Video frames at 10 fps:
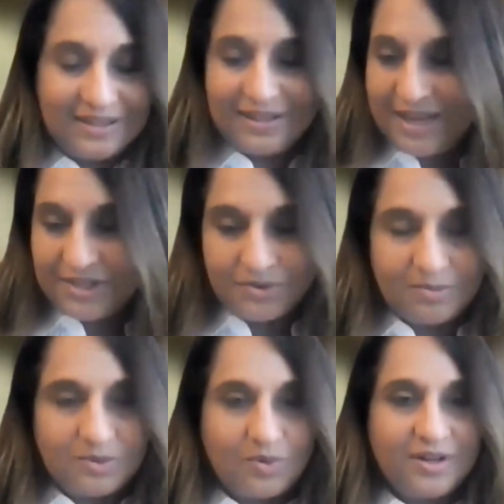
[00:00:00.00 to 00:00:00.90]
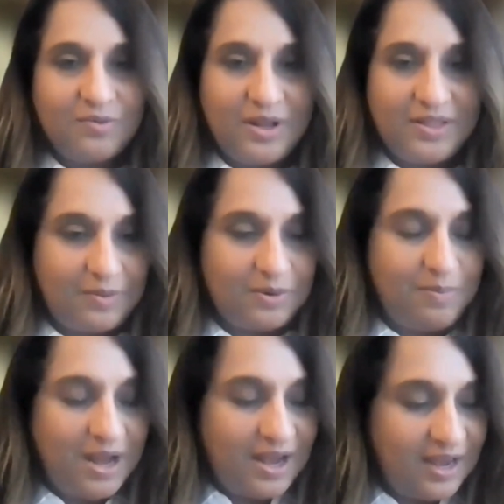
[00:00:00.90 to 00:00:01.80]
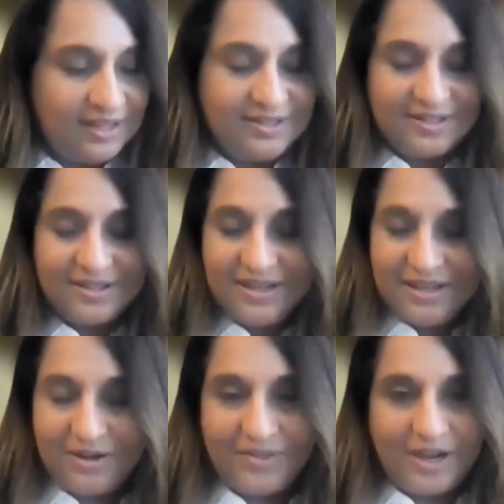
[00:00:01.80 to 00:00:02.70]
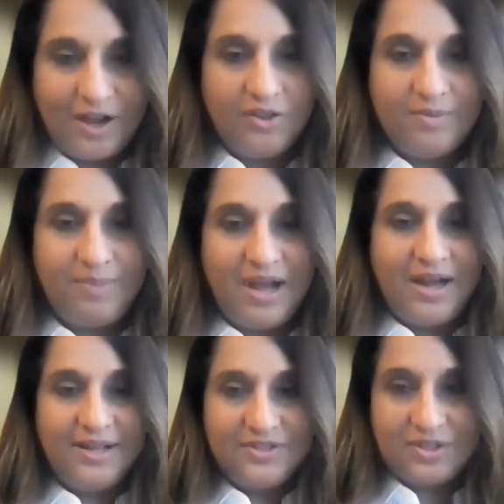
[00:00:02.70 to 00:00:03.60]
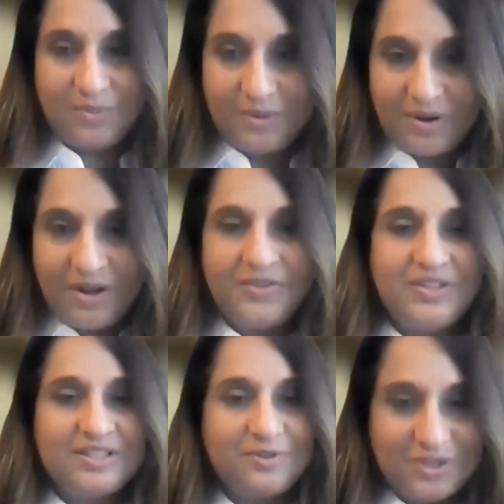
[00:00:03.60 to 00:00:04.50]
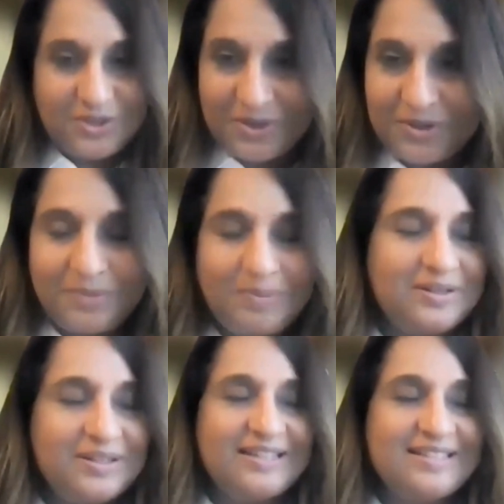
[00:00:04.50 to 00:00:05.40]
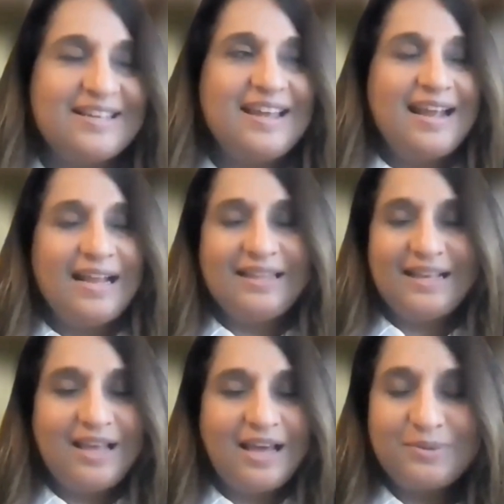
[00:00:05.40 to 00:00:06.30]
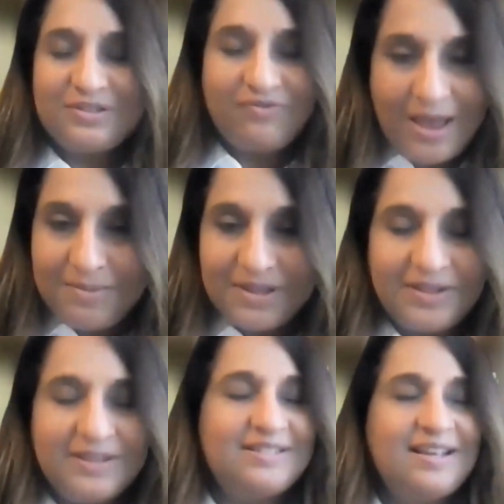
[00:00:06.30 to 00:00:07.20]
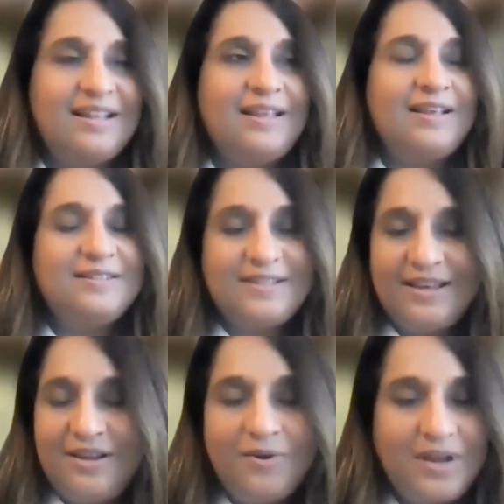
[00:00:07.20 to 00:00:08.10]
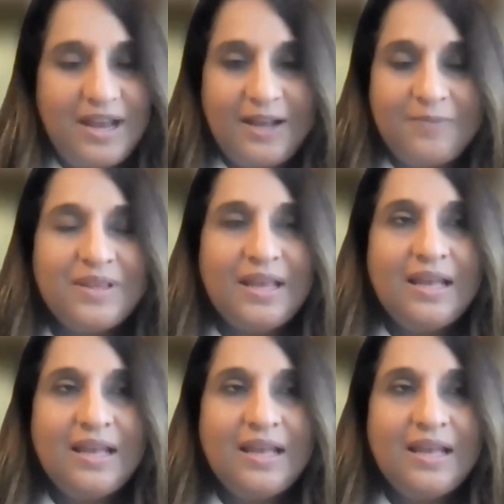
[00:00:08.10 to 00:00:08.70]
the classrooms were in what they were pods. They called them pods. So we were all in these little circular buildings, and they thought it was fabulous. And they said, okay,